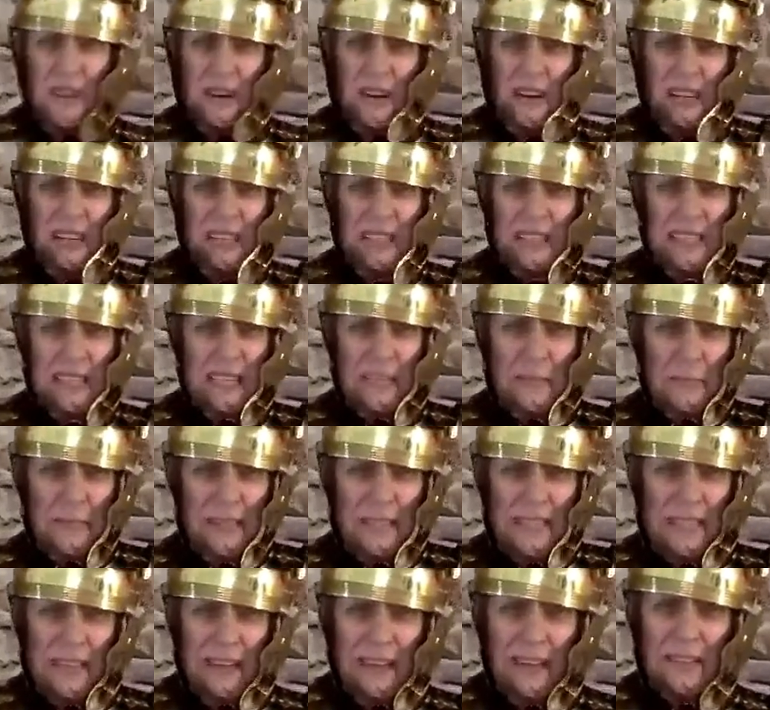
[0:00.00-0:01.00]

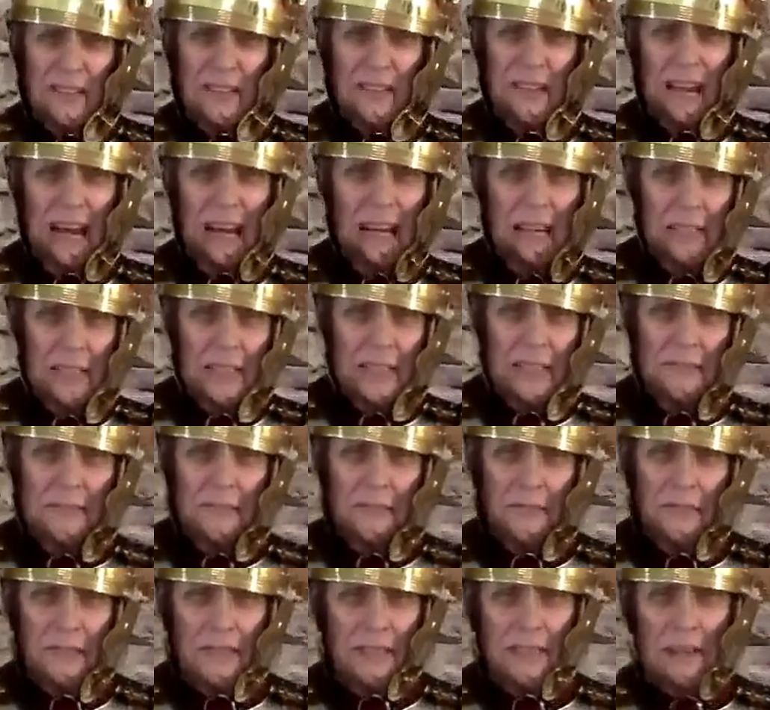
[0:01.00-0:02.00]
Segmentata. It actually
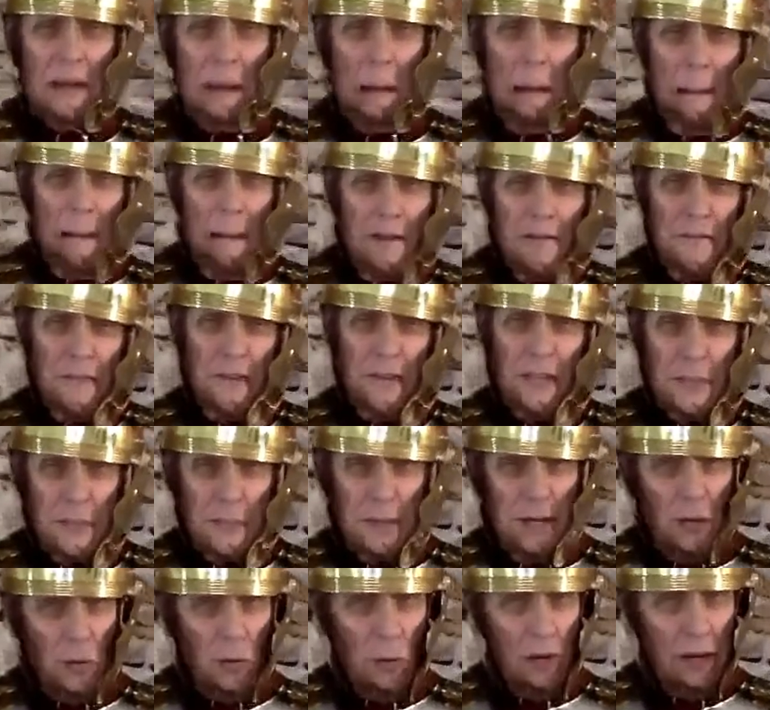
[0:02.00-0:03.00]
fits me
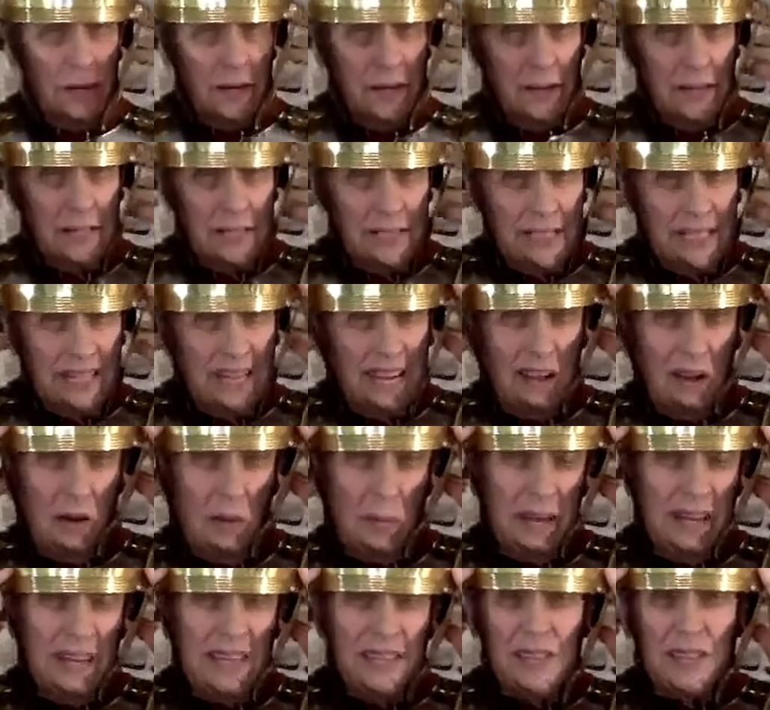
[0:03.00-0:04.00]
quite nicely. The
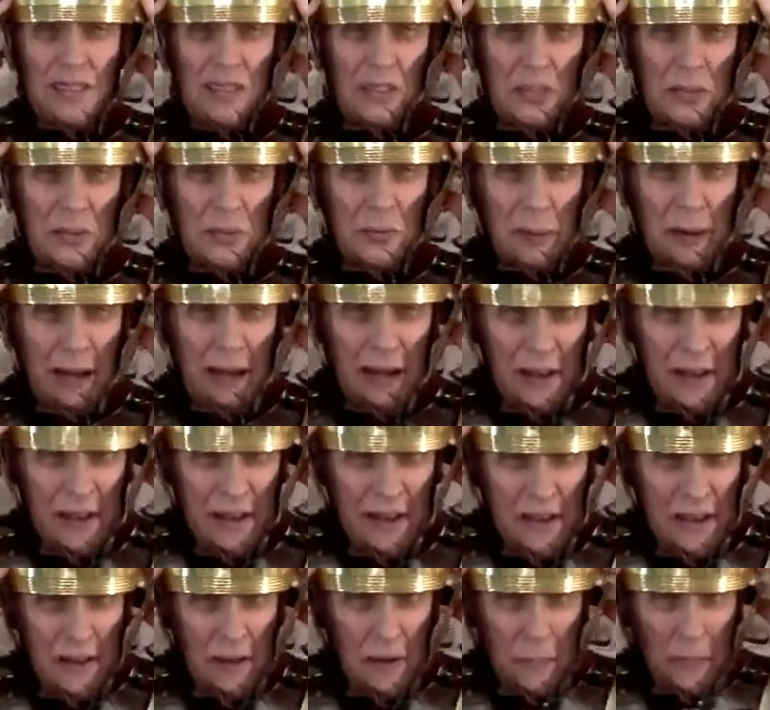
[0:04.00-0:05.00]
helmet isn't too bad,
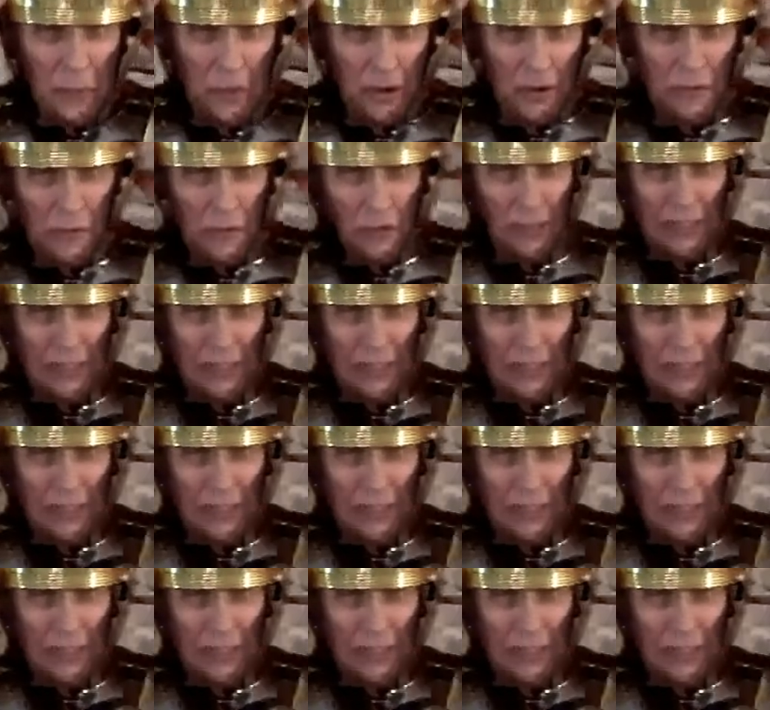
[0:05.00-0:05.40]
but I've got